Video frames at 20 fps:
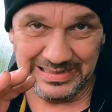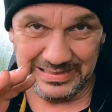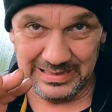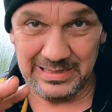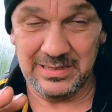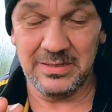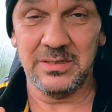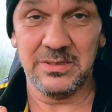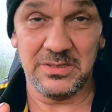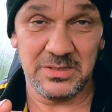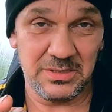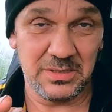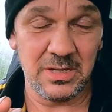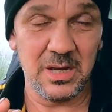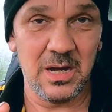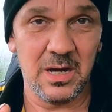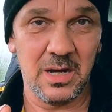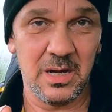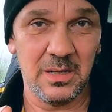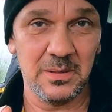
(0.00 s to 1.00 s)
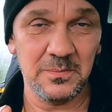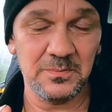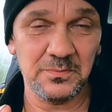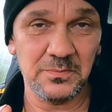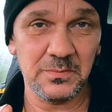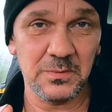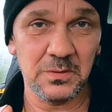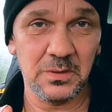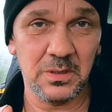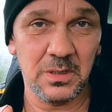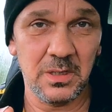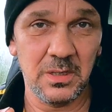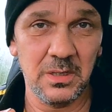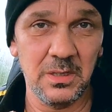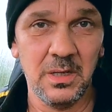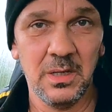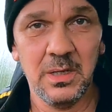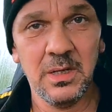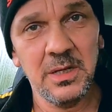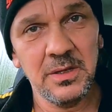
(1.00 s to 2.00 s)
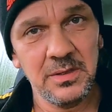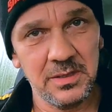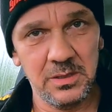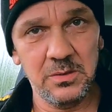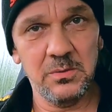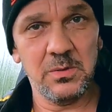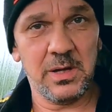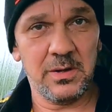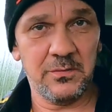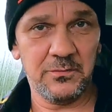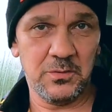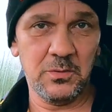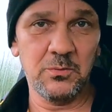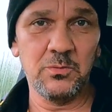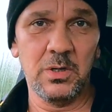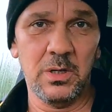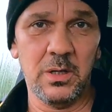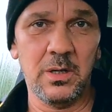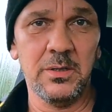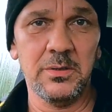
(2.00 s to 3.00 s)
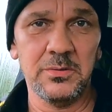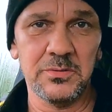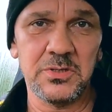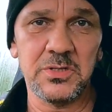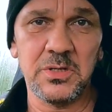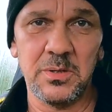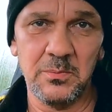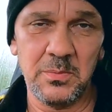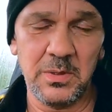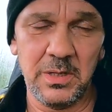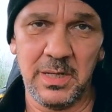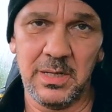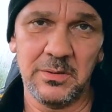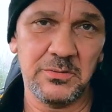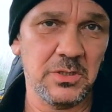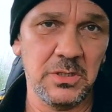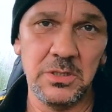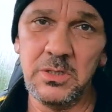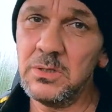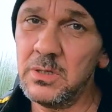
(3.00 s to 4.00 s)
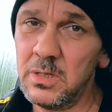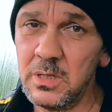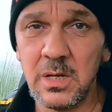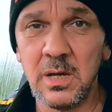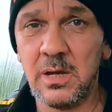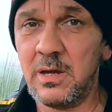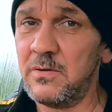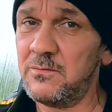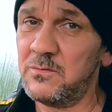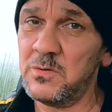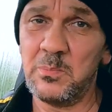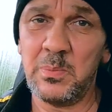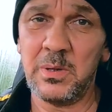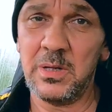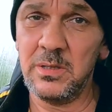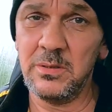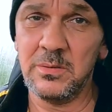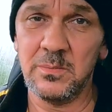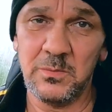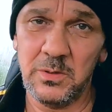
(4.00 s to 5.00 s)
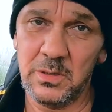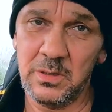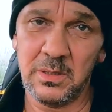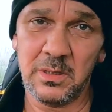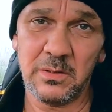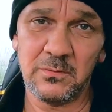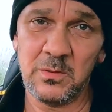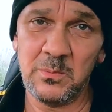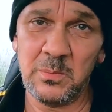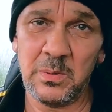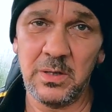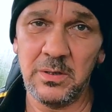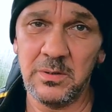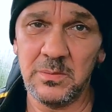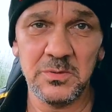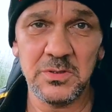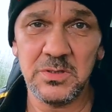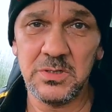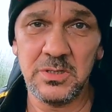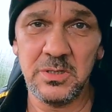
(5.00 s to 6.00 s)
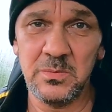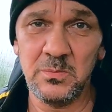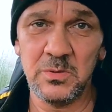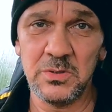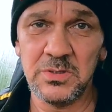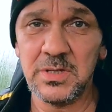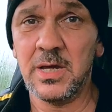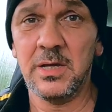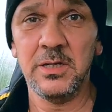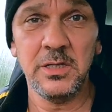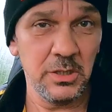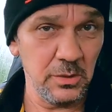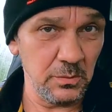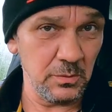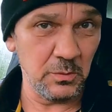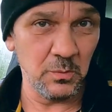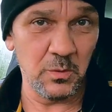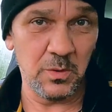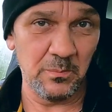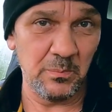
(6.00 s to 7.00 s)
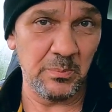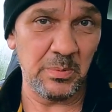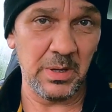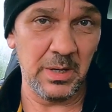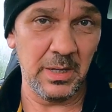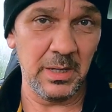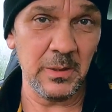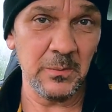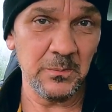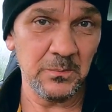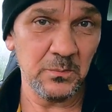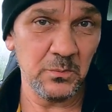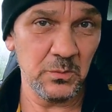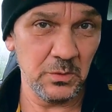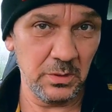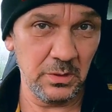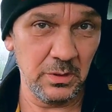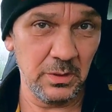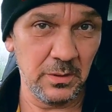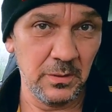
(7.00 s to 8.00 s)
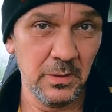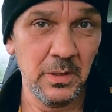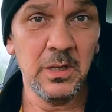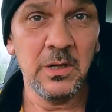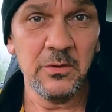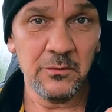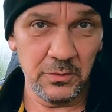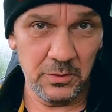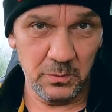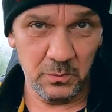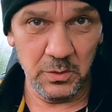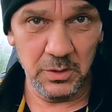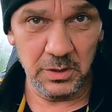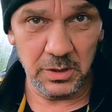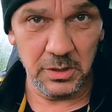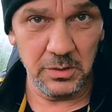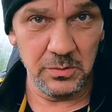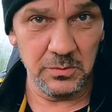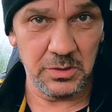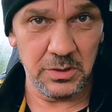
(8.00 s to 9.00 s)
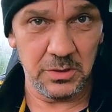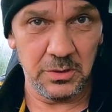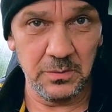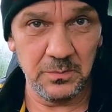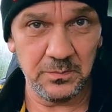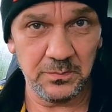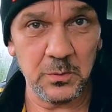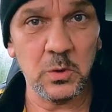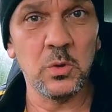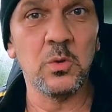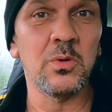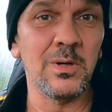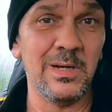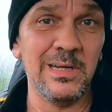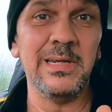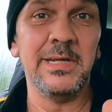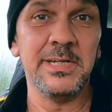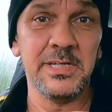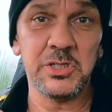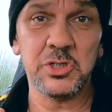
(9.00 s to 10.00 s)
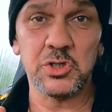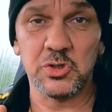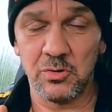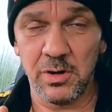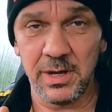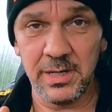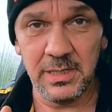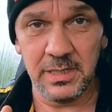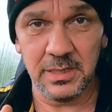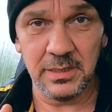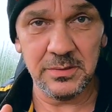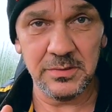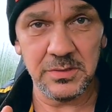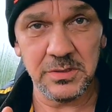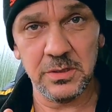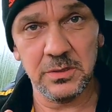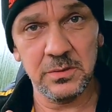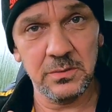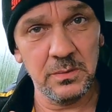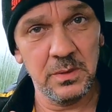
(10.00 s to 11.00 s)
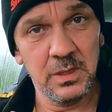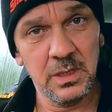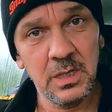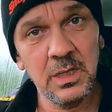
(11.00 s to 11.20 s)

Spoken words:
at the start, okay, then you have to rely on somebody else, and you're going to have to pay them. You're going to have to pay them. It's as simple as that. You would want paying, wouldn't you, for the work you do, or at least trading? So